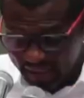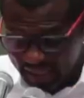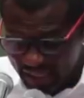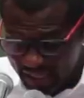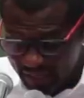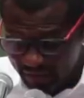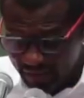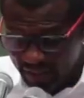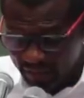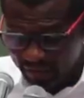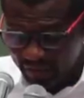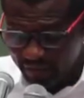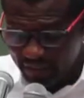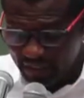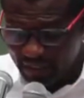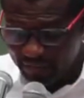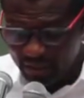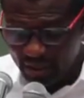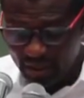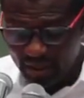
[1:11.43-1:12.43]
achieve the
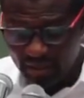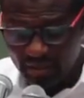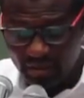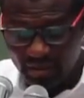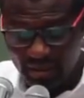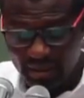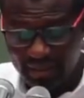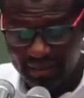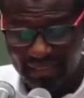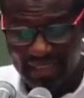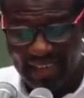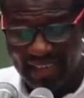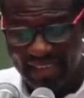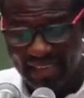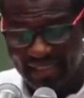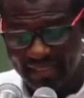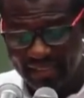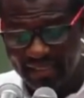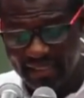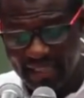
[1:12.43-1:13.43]
$50 billion
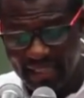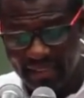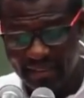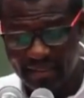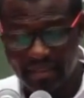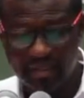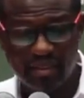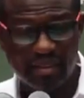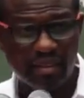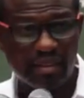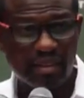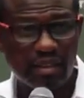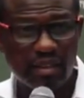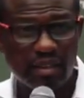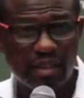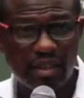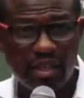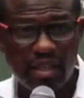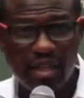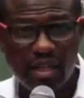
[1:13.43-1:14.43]
target that
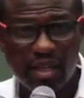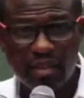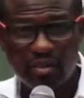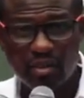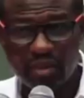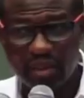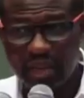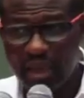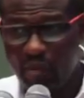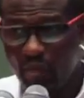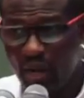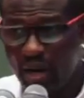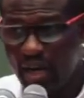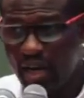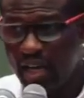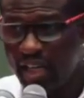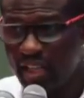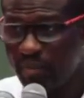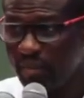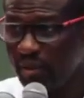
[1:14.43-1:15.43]
Dr. Awa
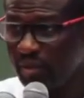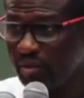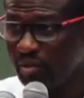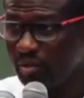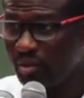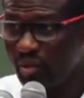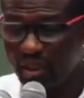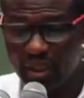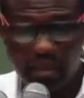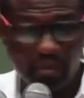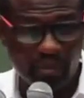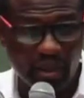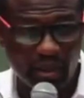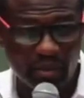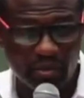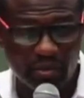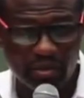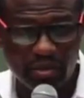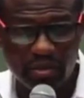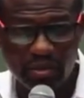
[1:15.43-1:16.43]
has been talking
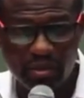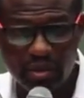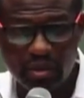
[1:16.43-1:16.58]
about,